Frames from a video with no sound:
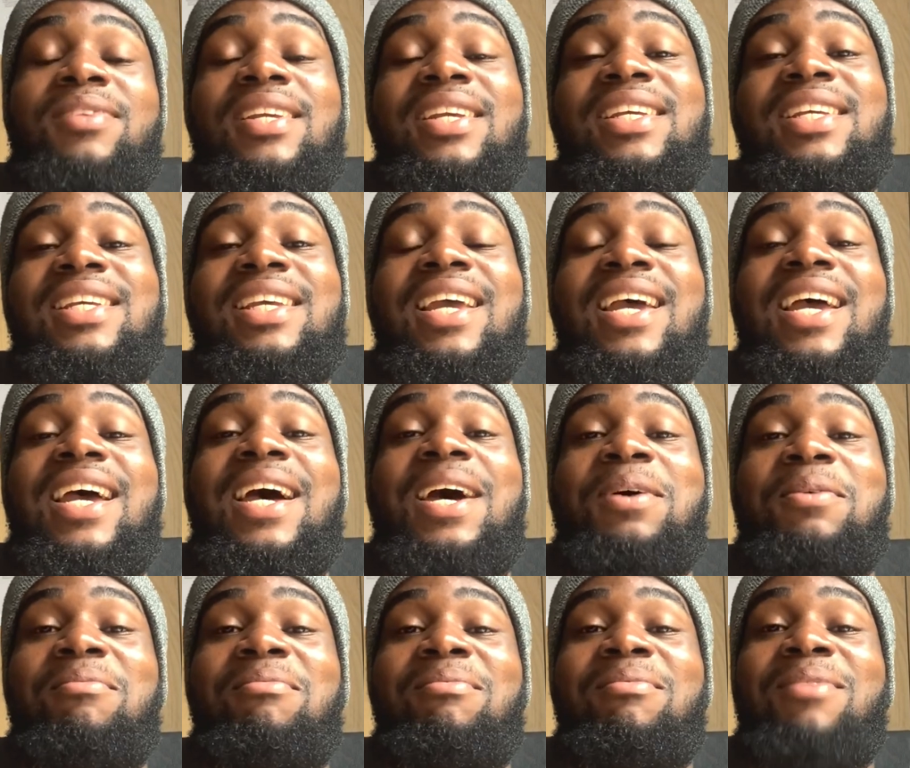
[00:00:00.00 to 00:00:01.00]

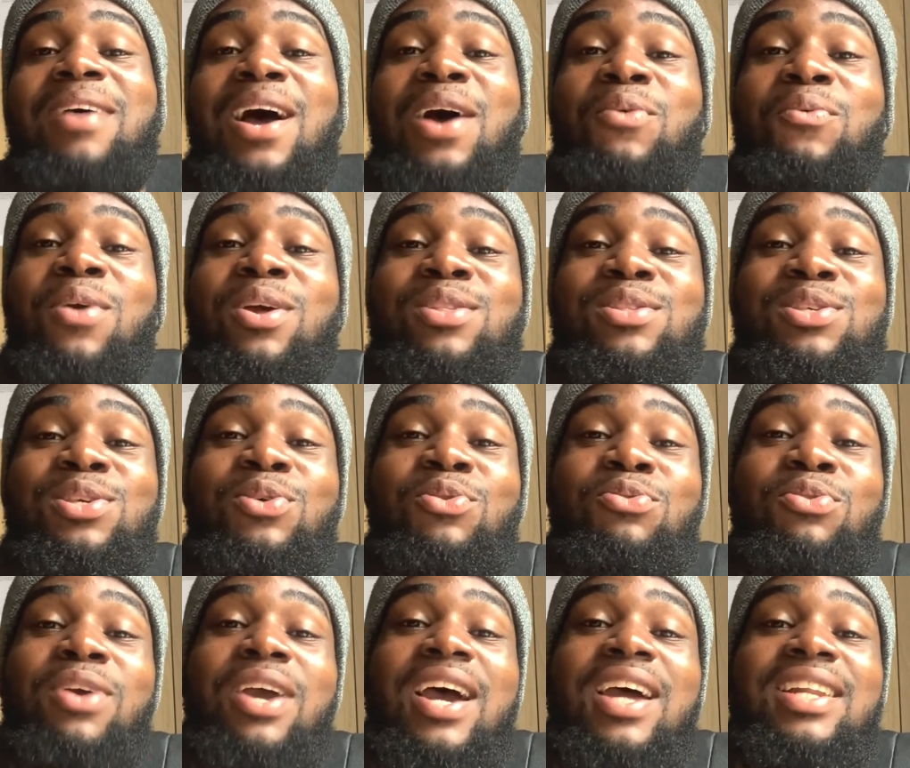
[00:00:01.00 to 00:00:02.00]
yeah, I went to
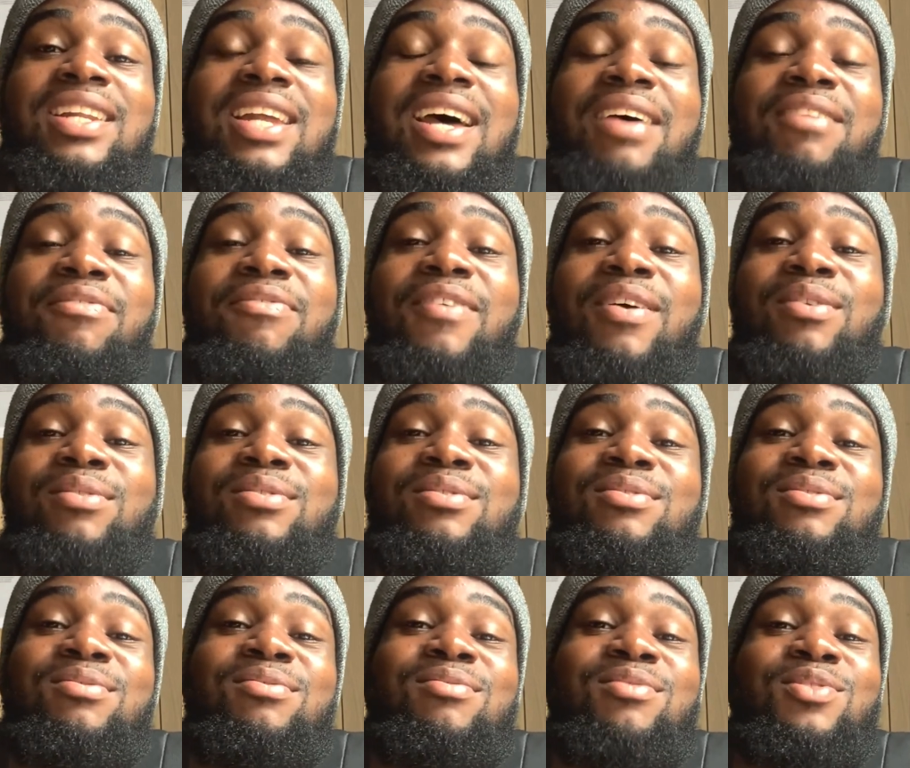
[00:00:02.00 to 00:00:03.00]
uni and I found
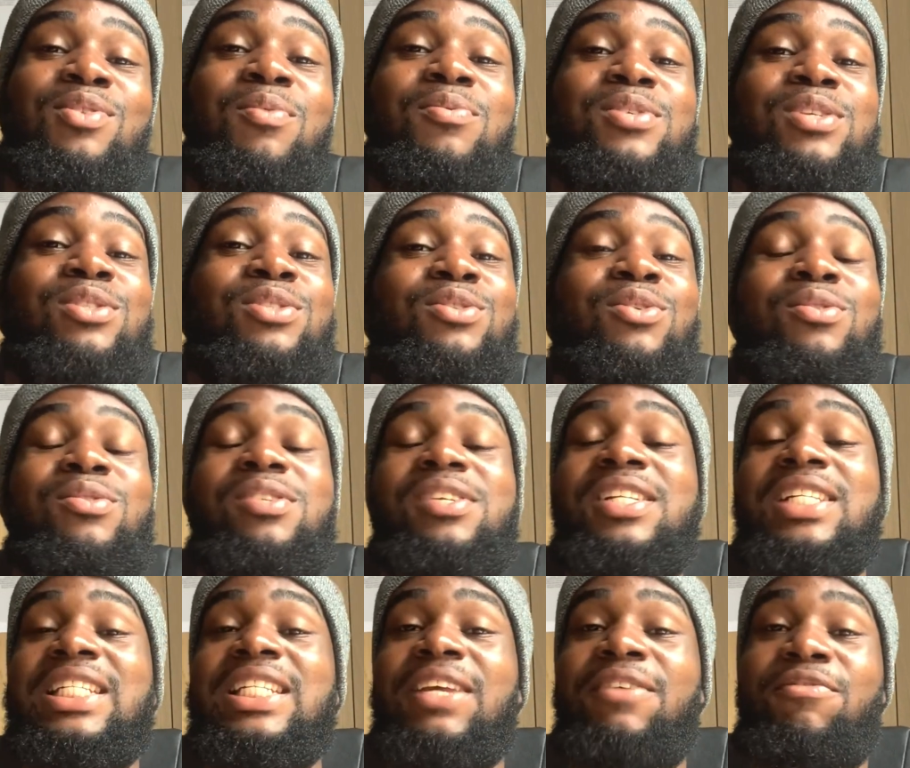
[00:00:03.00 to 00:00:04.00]
something totally
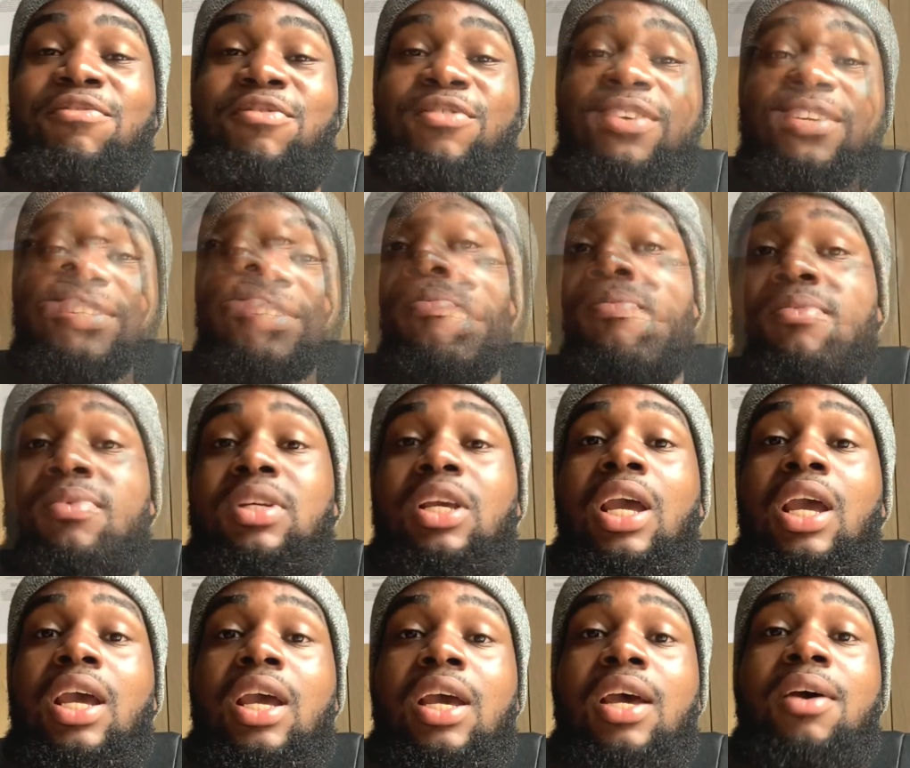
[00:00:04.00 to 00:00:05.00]
different.
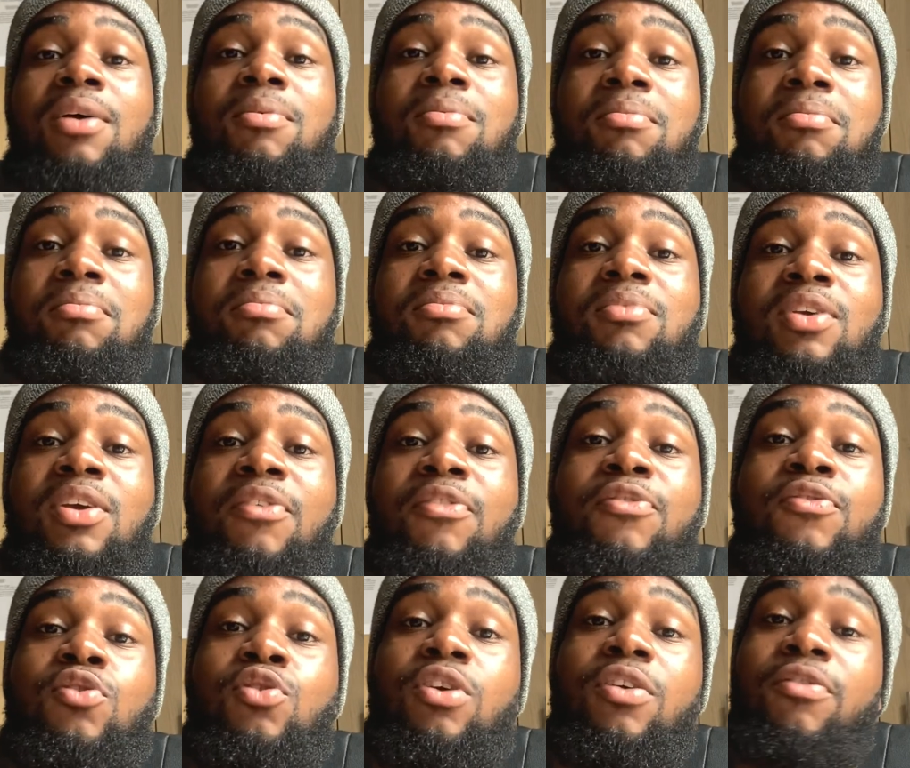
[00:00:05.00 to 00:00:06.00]
Yeah,
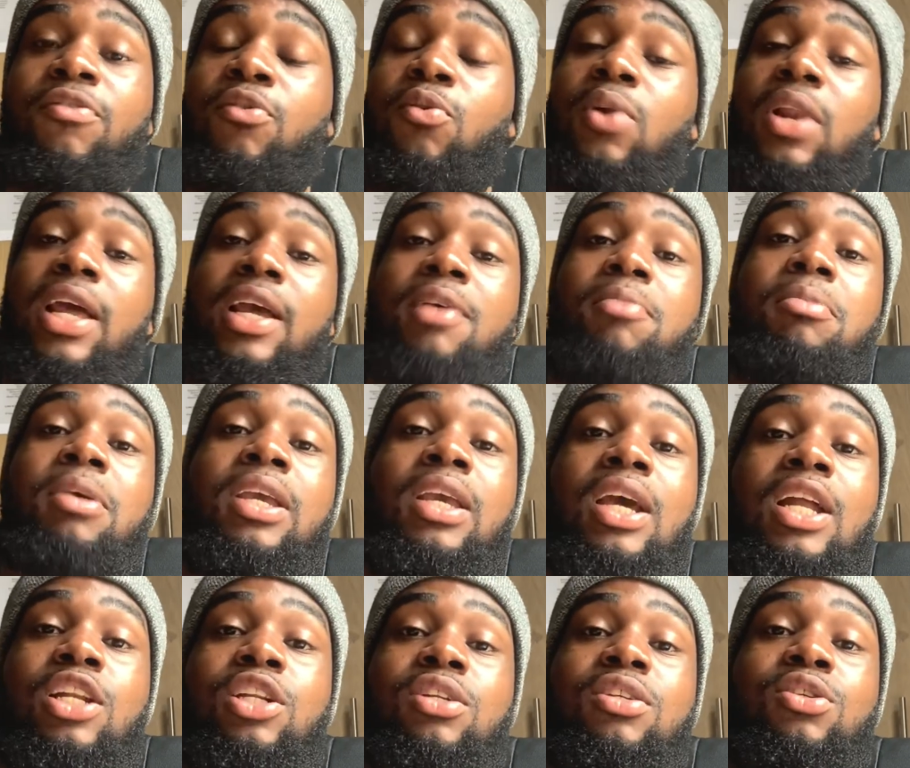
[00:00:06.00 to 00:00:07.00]
if you're like me
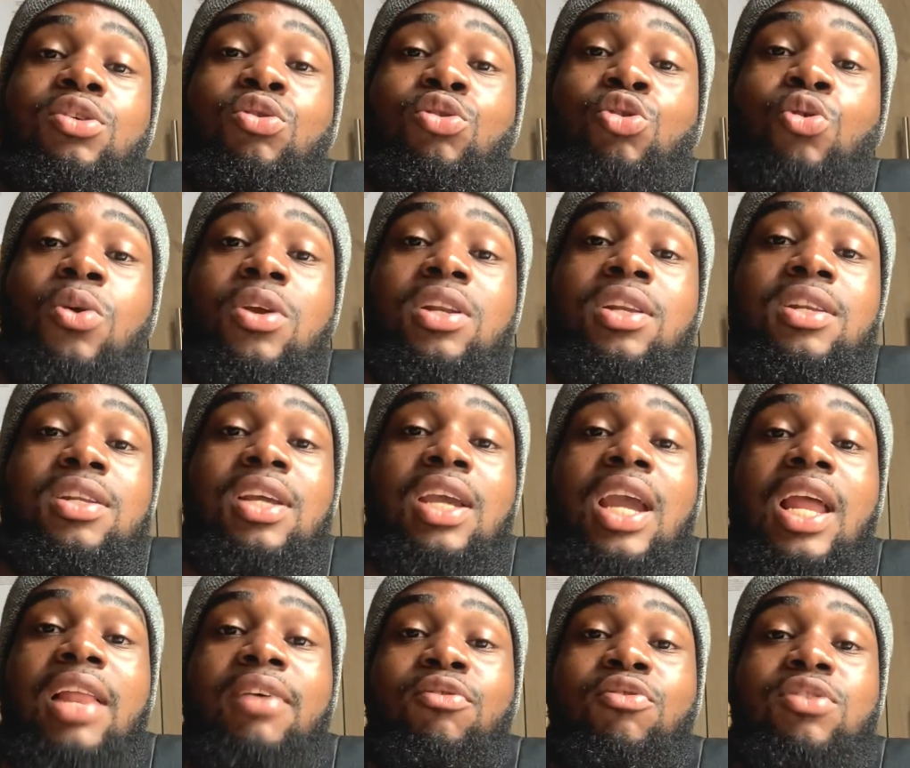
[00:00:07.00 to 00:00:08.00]
and you're doing
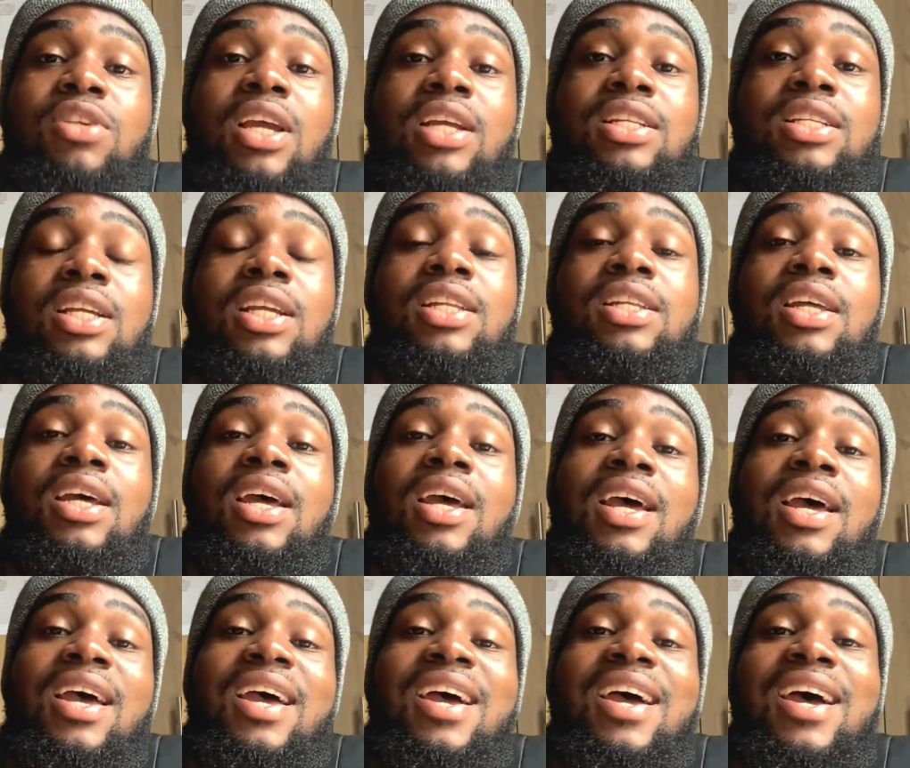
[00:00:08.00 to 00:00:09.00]
the A-levels I did,
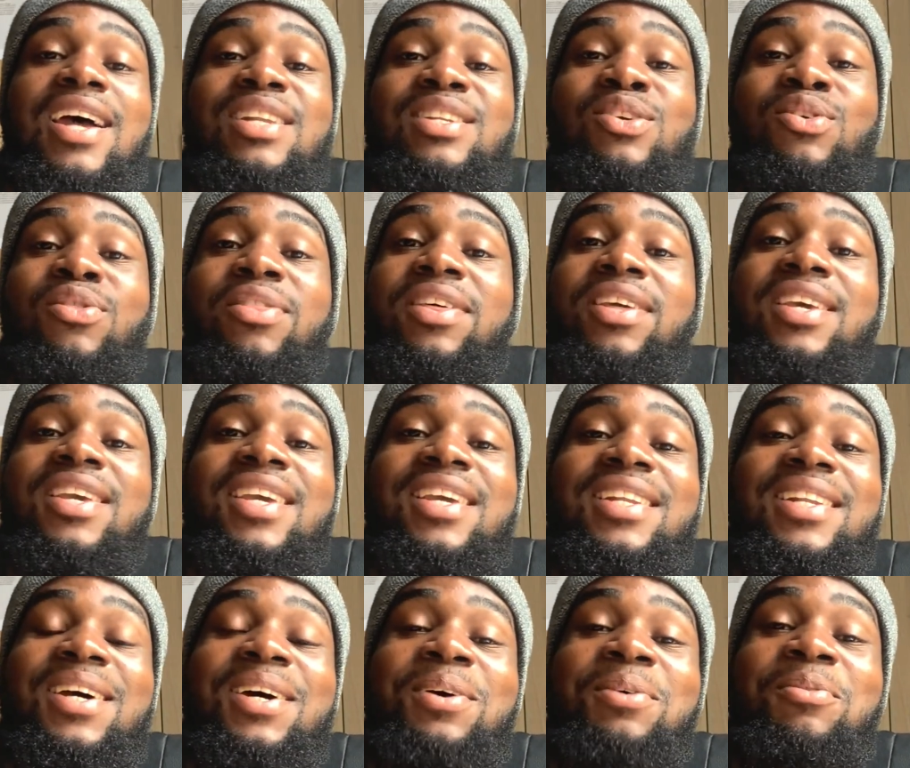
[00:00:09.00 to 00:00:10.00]
and you're
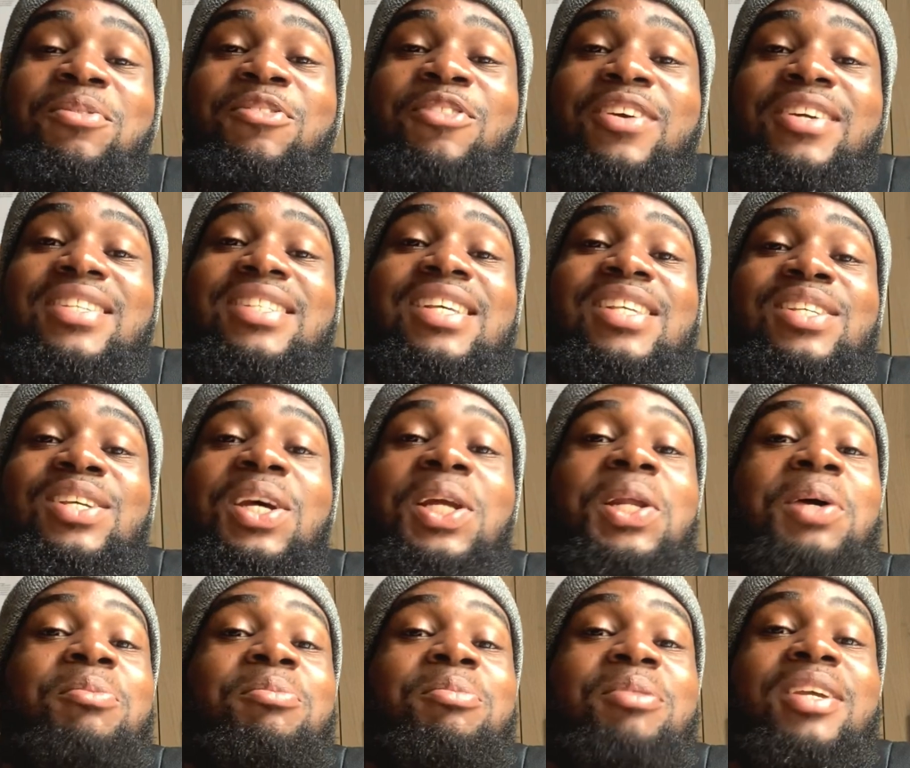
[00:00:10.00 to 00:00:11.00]
thinking our first year is
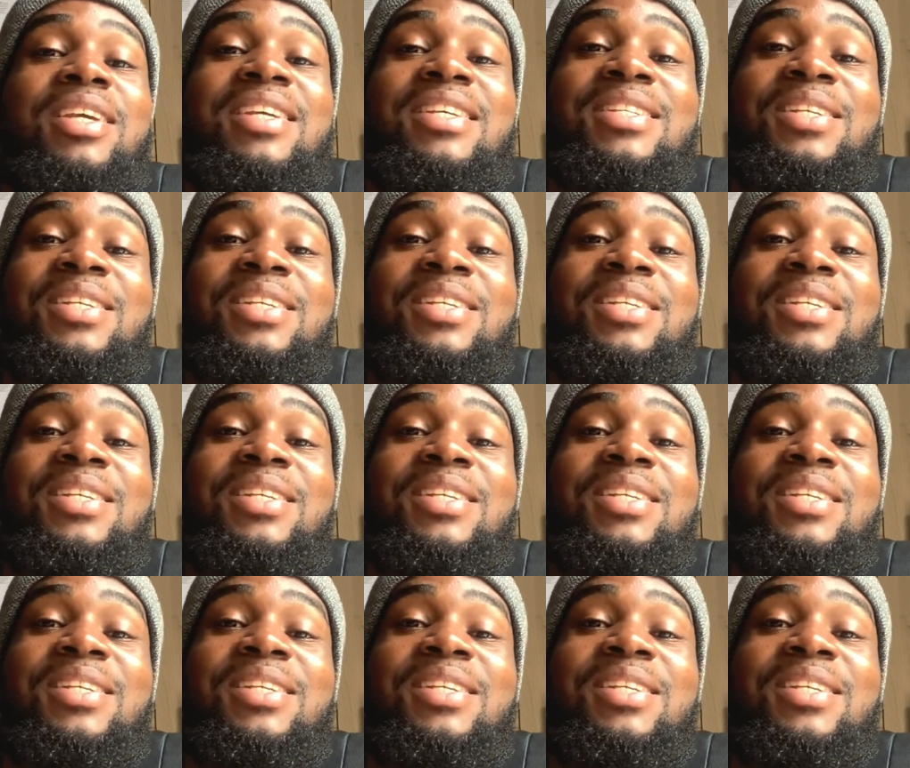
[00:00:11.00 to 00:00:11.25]
gonna be